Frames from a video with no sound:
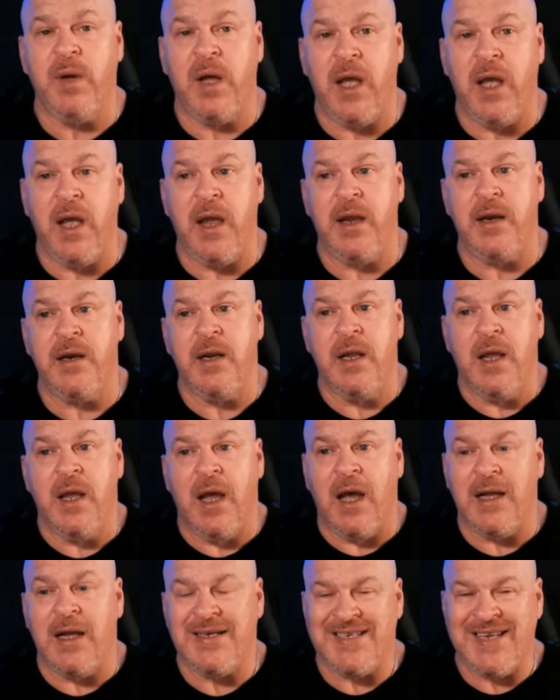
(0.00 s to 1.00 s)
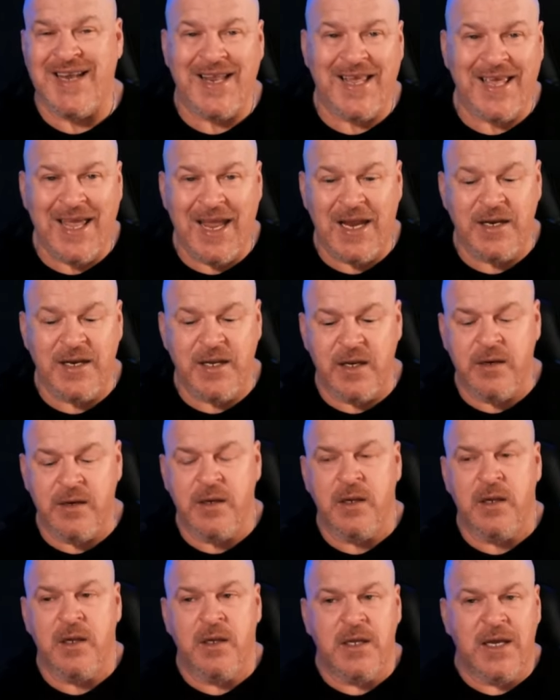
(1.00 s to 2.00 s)
but dedicated
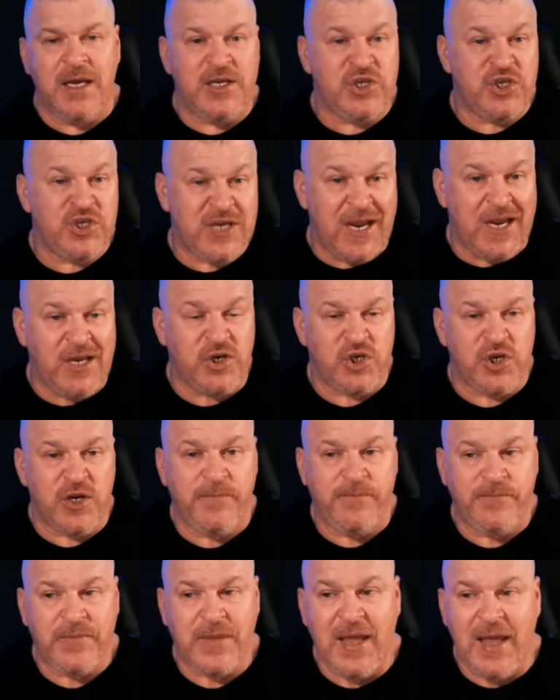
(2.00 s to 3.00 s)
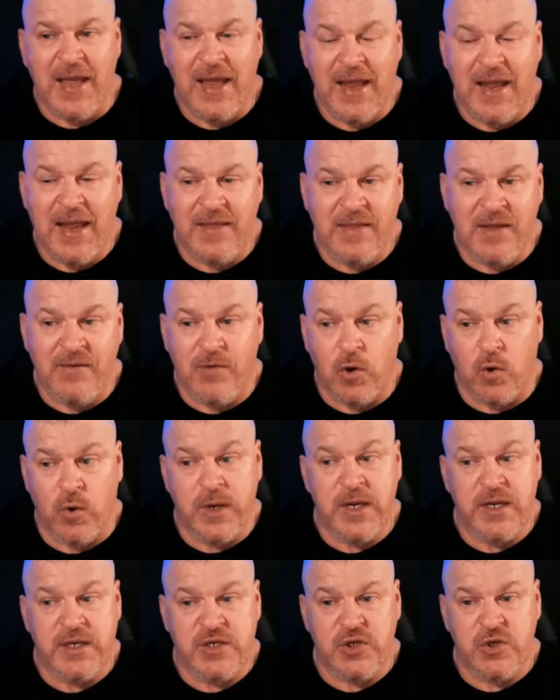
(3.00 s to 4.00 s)
exchange, and they've
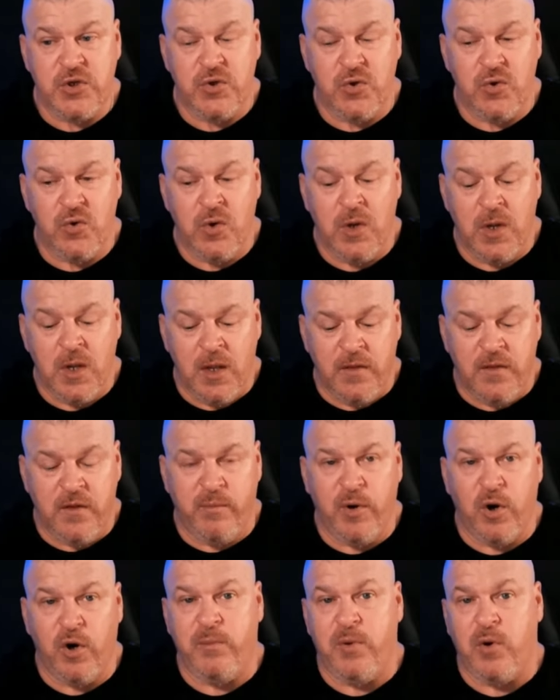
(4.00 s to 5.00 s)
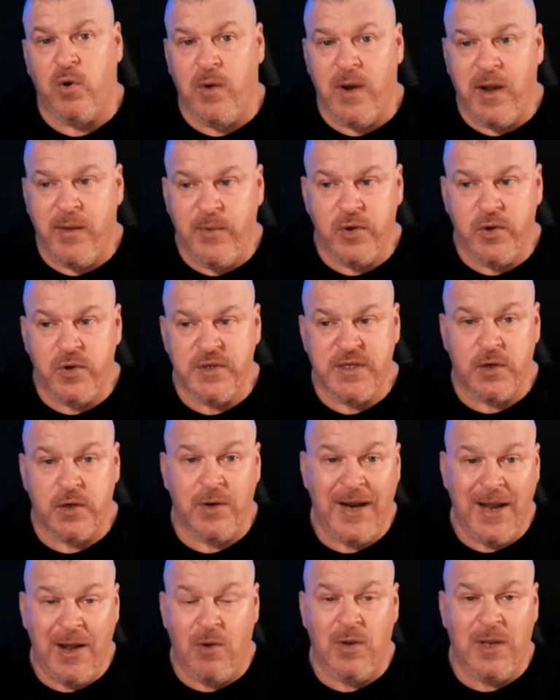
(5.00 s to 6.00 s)
agreed to the burn parameters that
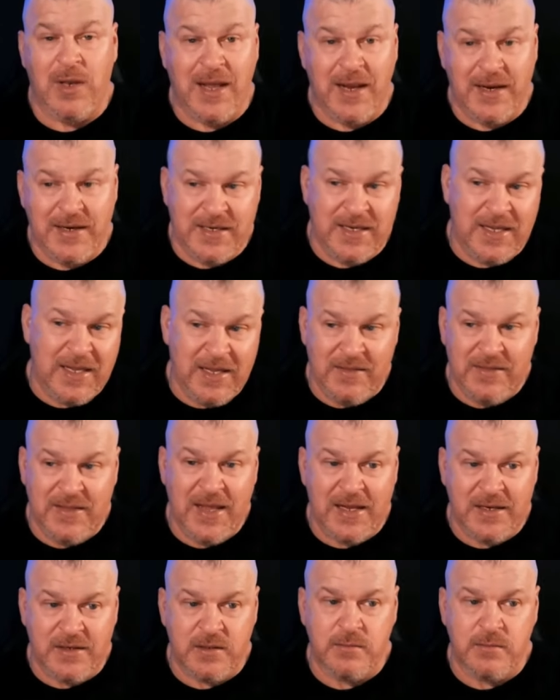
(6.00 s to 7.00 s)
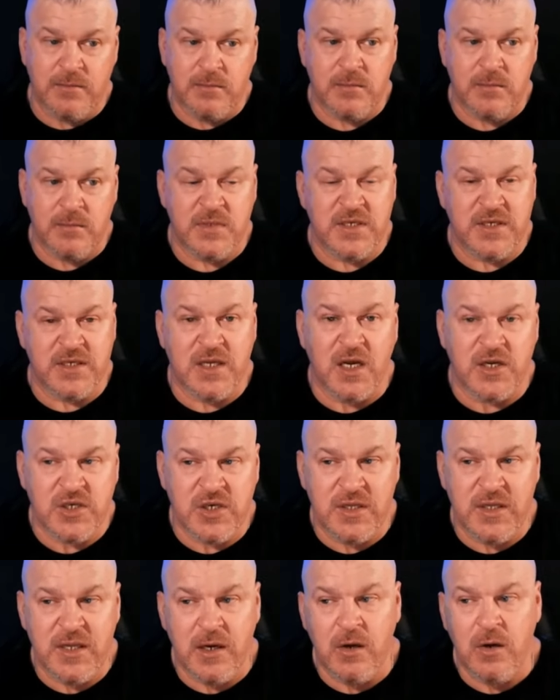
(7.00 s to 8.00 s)
are outlined in that
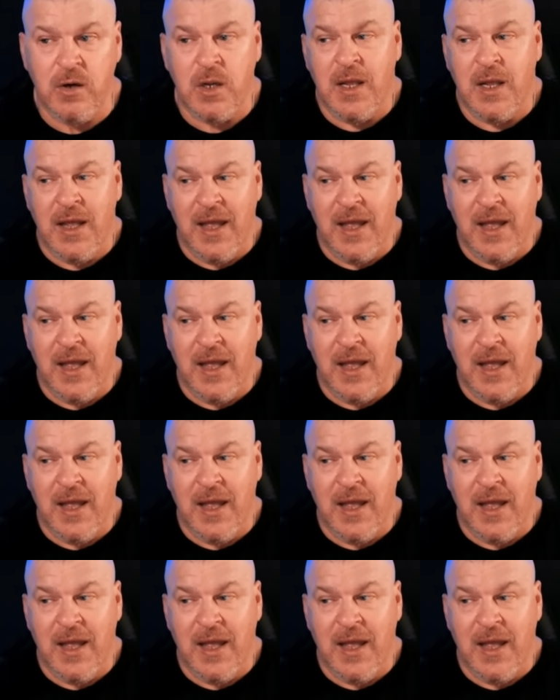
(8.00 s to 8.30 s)
discussion there.